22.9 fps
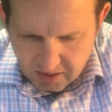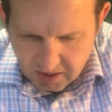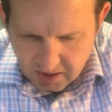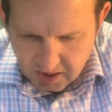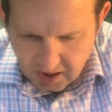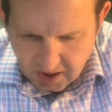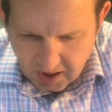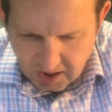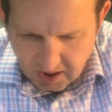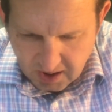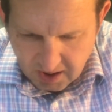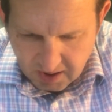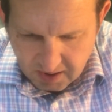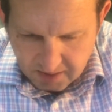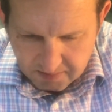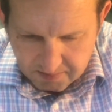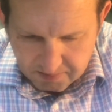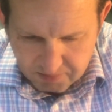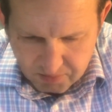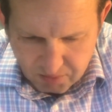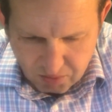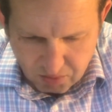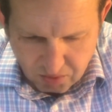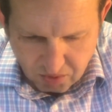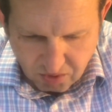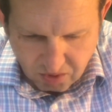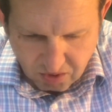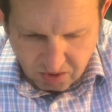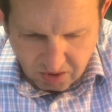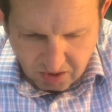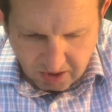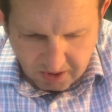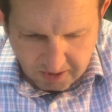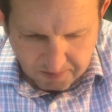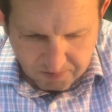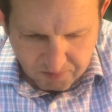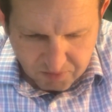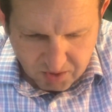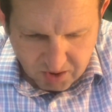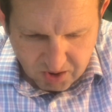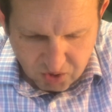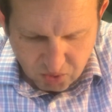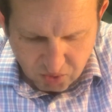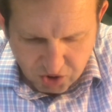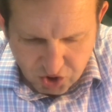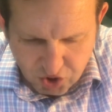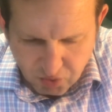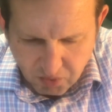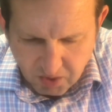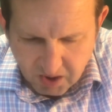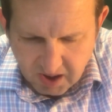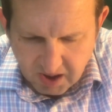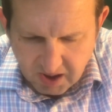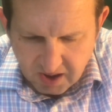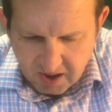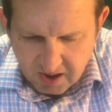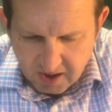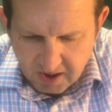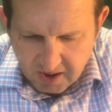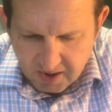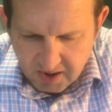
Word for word: um, to a tree